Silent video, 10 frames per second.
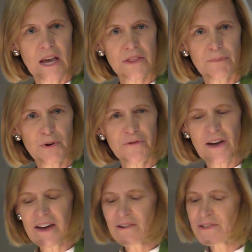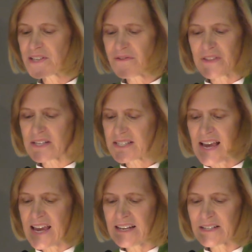The purveyors of this
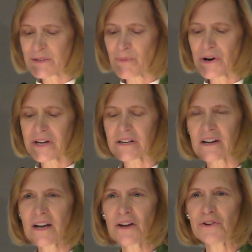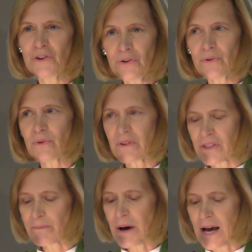heinous market knew
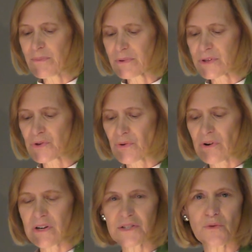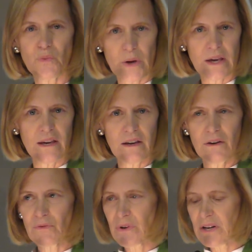the Bible stories we
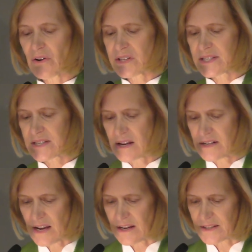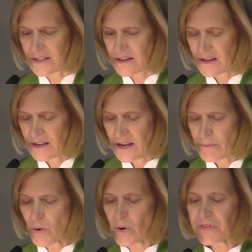read on Sundays.
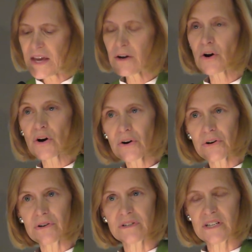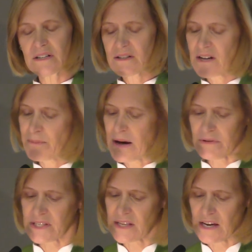But what they heard
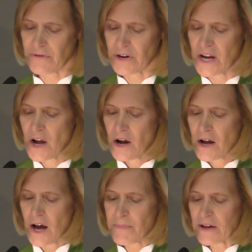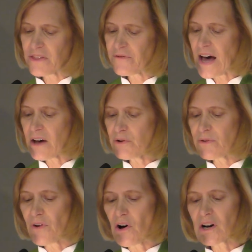about slavery, about the value
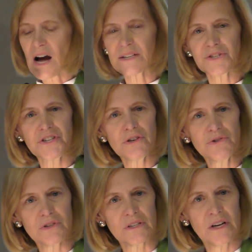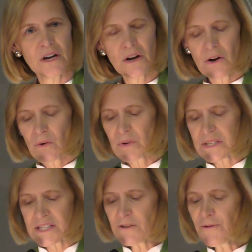of all God's children,
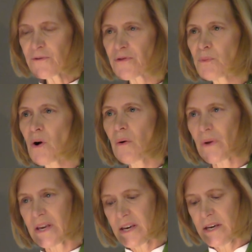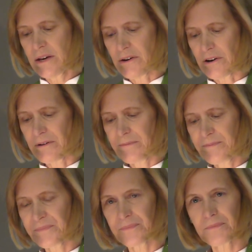was different from what we hear,
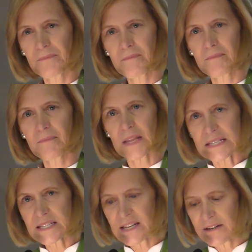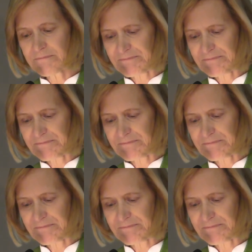isn't it?